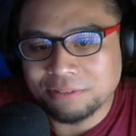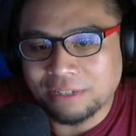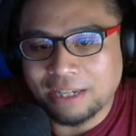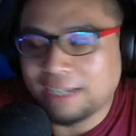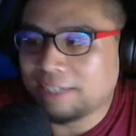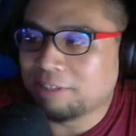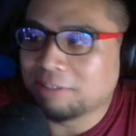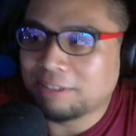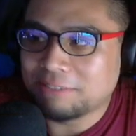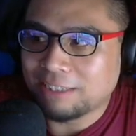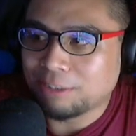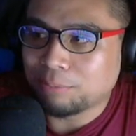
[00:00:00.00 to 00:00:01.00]
I don't have
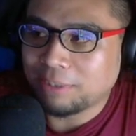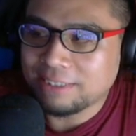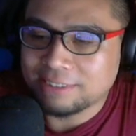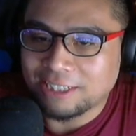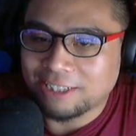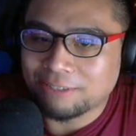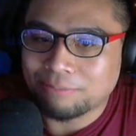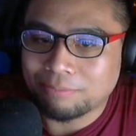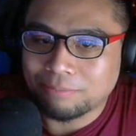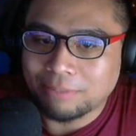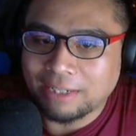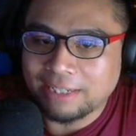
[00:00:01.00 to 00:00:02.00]
time to play this game.
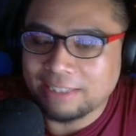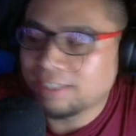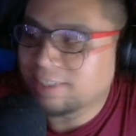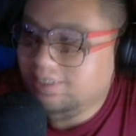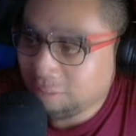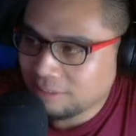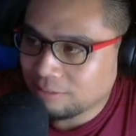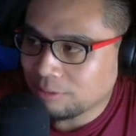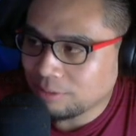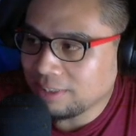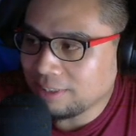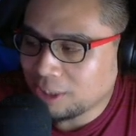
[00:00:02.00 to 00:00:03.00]
And yet,
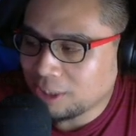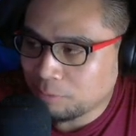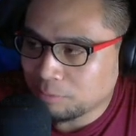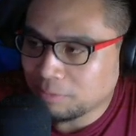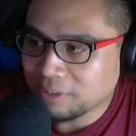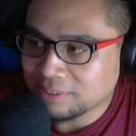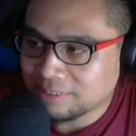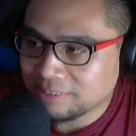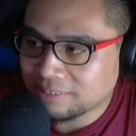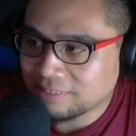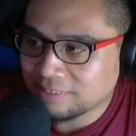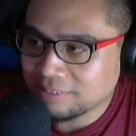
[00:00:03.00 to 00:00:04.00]
within a couple months,